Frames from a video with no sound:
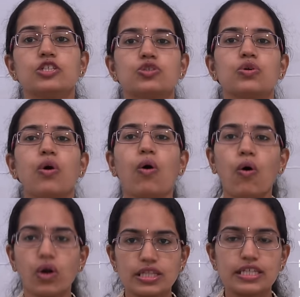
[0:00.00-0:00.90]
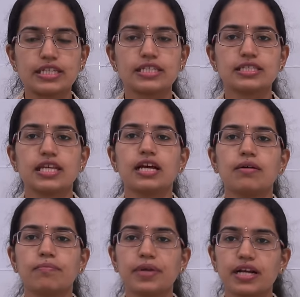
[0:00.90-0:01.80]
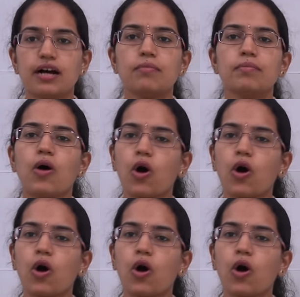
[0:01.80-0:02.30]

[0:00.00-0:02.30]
So all these become